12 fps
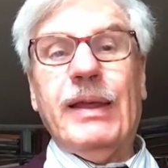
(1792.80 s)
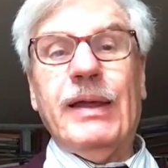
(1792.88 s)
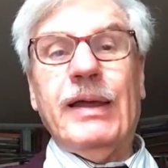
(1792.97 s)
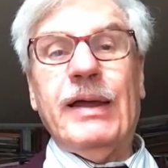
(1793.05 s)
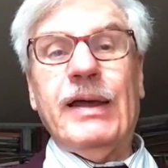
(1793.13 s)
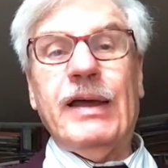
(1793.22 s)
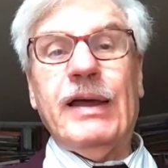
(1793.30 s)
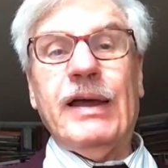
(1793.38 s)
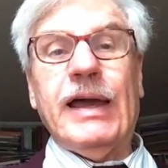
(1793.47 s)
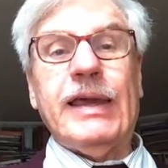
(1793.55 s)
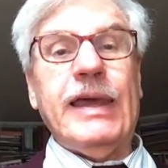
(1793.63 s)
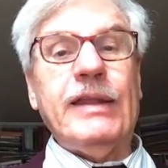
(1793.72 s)

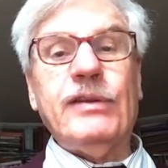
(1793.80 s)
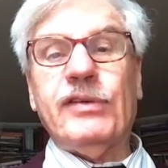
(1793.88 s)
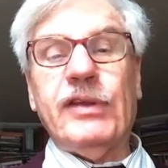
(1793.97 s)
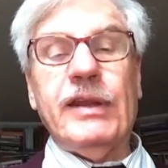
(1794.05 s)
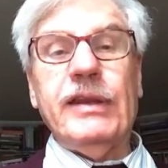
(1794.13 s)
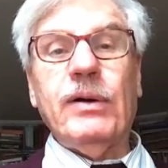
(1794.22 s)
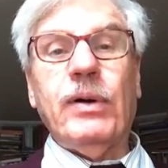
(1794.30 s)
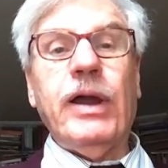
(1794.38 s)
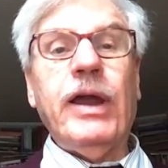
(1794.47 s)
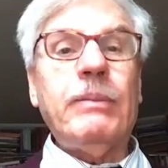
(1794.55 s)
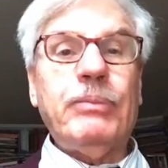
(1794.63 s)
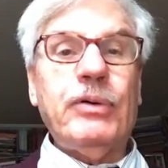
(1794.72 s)
against a new
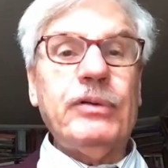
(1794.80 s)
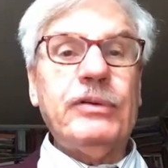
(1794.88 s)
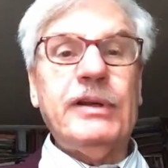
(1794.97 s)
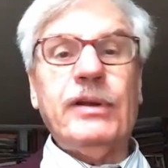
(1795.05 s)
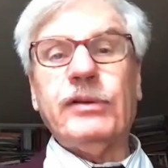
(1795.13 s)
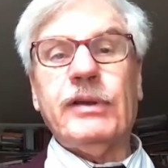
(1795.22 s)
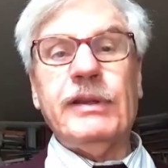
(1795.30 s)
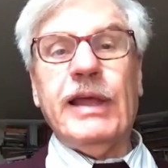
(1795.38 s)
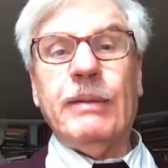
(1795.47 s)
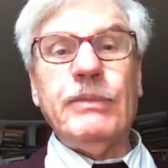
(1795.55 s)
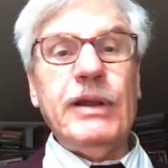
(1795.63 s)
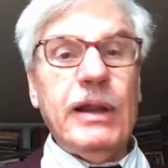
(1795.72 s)
airport in
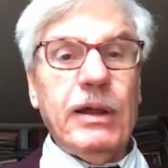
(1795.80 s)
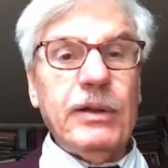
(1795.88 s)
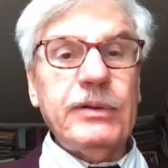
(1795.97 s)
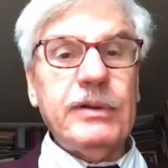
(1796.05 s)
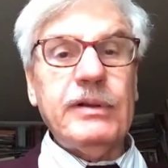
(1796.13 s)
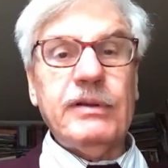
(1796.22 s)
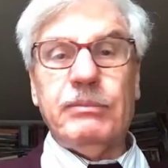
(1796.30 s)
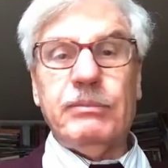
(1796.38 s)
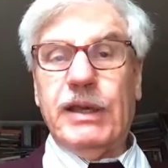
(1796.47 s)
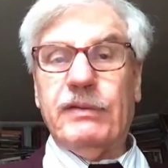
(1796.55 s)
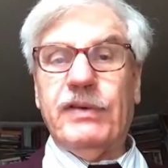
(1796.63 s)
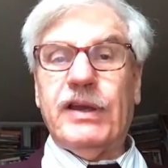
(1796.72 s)
Notre-Dame-des-Landes,
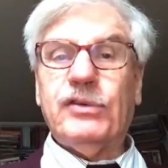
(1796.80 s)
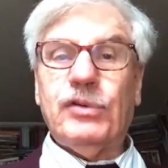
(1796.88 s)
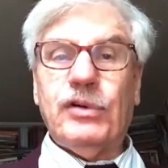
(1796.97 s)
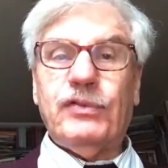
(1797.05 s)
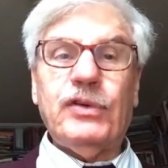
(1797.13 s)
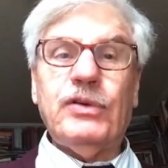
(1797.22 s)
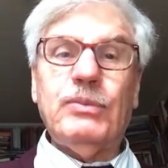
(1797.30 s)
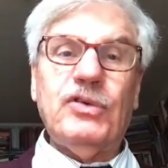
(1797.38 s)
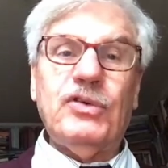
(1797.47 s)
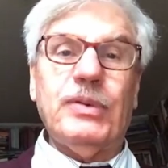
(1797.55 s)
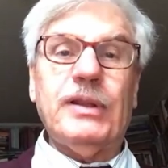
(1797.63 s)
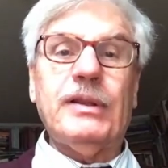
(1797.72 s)
big victory for the
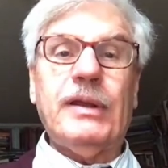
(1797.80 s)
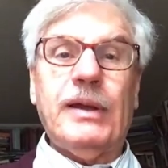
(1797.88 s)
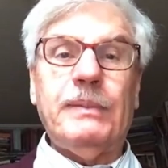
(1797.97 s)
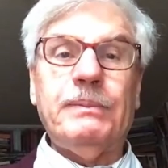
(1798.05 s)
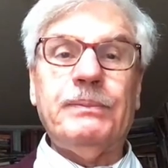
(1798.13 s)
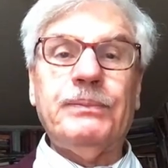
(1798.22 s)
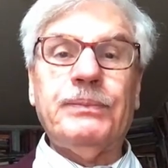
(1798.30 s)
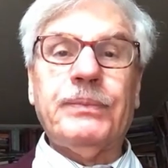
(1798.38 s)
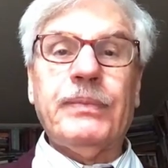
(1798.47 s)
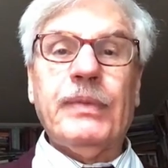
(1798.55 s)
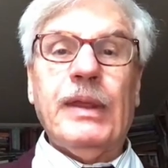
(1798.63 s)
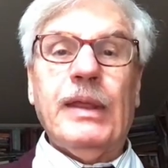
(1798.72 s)
movement. Yeah?
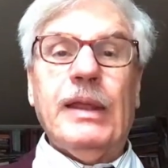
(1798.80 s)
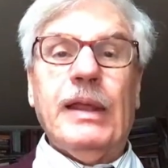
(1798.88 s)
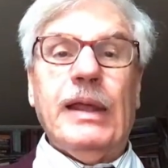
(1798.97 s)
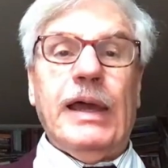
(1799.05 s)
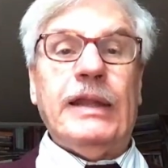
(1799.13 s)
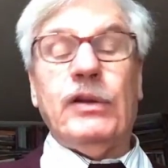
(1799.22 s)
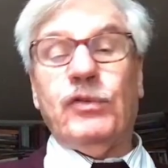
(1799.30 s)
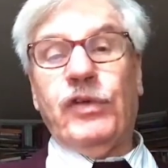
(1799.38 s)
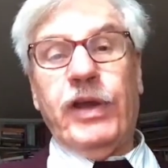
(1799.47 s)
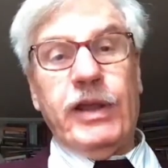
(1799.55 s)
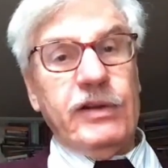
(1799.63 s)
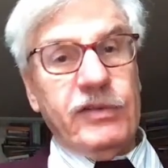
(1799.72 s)
And in
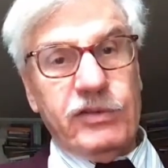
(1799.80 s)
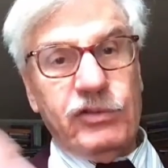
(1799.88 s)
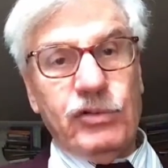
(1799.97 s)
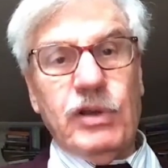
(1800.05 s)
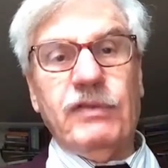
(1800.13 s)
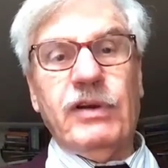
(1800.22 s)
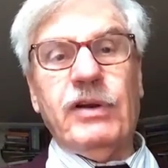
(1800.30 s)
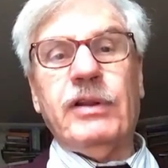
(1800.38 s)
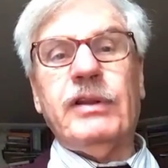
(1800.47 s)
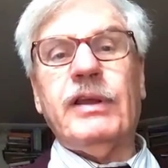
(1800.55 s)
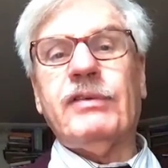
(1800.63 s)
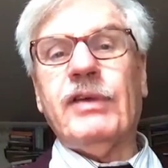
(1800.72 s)
France, to give
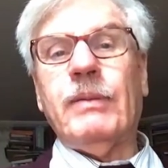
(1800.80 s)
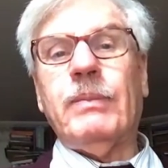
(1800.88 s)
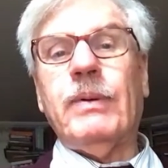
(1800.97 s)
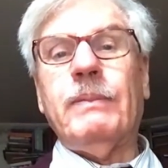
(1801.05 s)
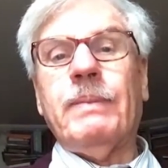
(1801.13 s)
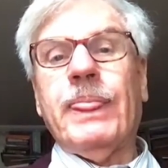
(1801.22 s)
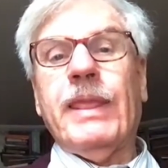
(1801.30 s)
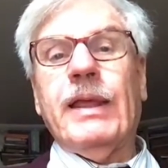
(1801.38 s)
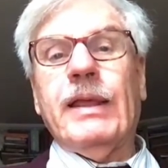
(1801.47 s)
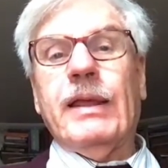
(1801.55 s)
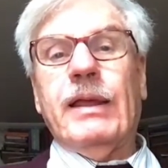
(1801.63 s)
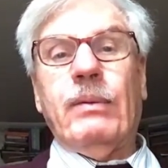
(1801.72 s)
another example,
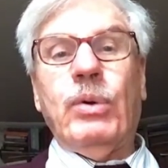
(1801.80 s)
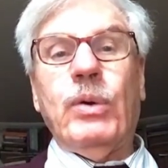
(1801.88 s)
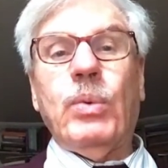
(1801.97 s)
we